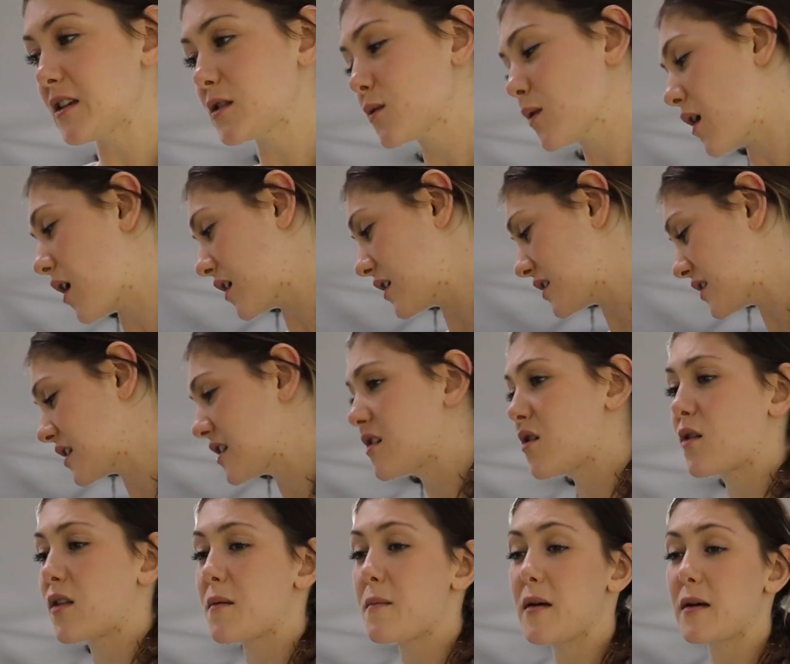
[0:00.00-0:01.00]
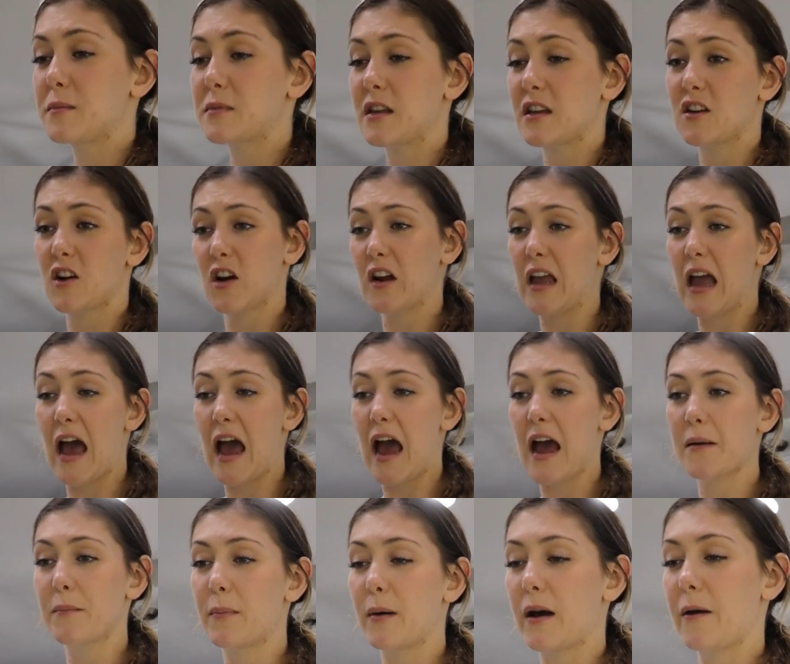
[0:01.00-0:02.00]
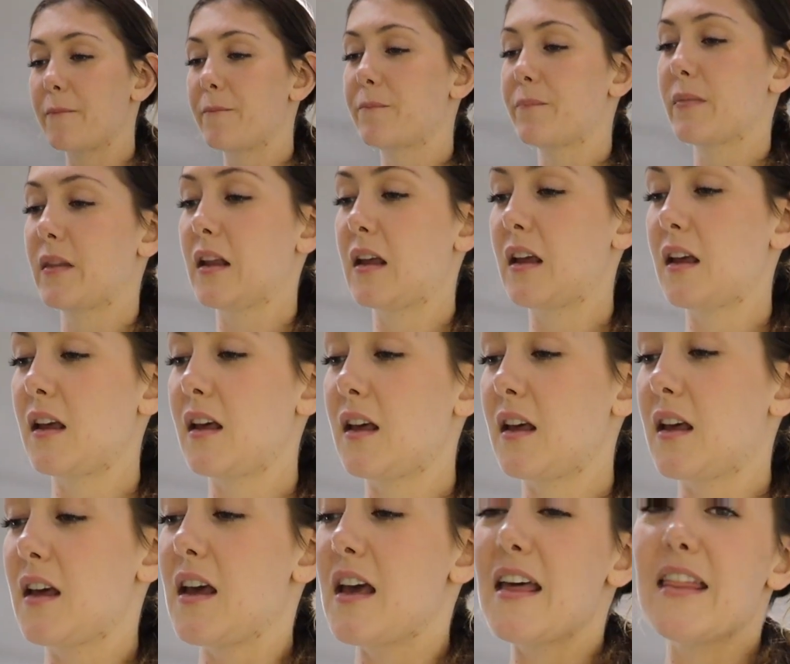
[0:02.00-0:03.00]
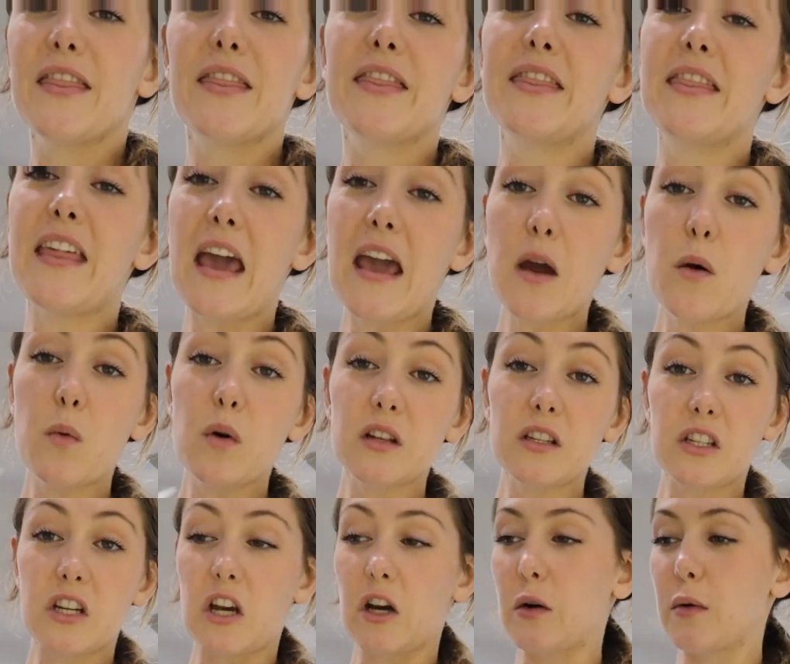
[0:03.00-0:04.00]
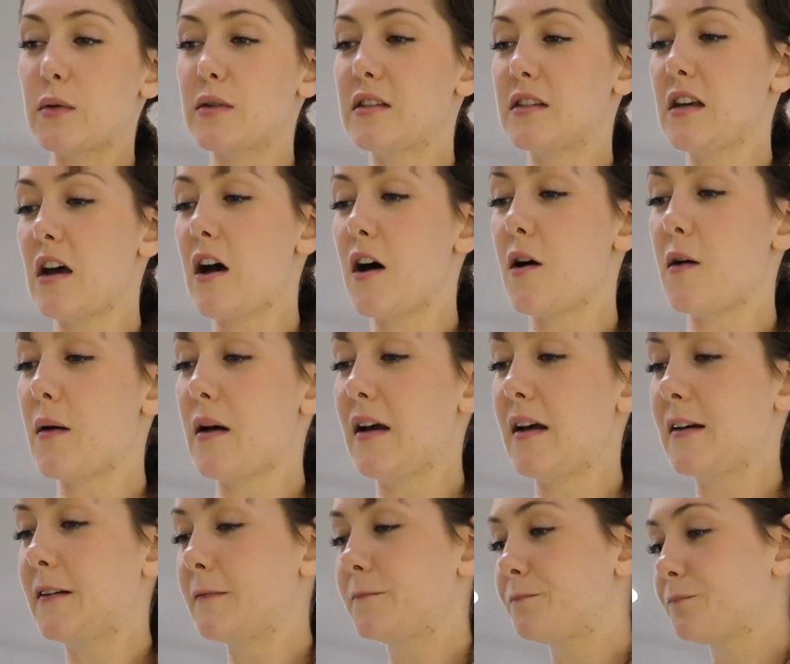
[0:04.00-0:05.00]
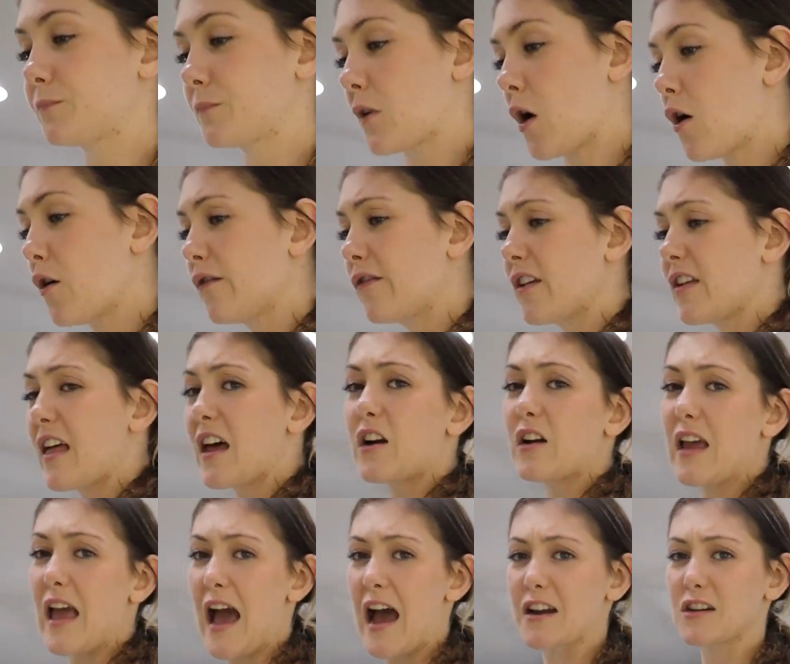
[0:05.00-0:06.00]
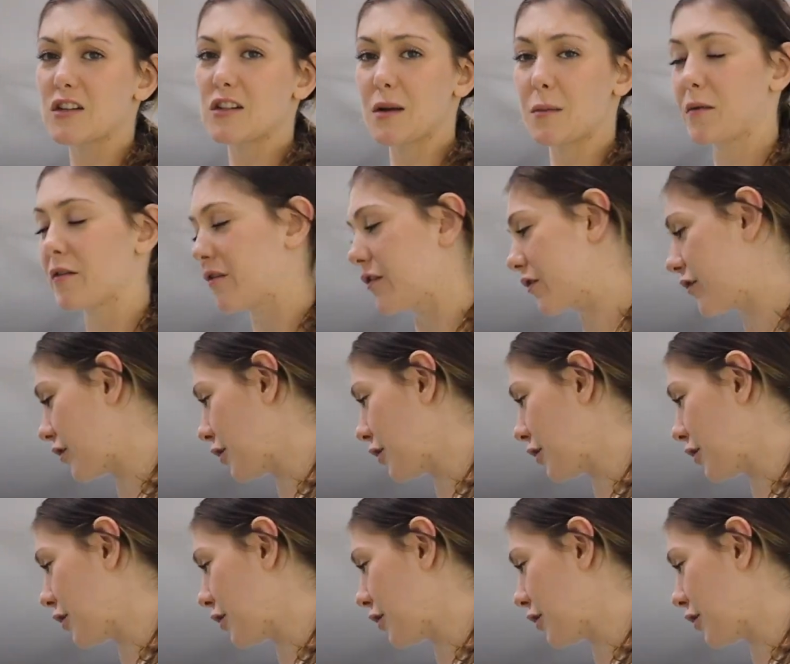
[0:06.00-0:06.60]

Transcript: These were honestly the only bibs that Target had, but they will do. So Hopefully that'll catch some of her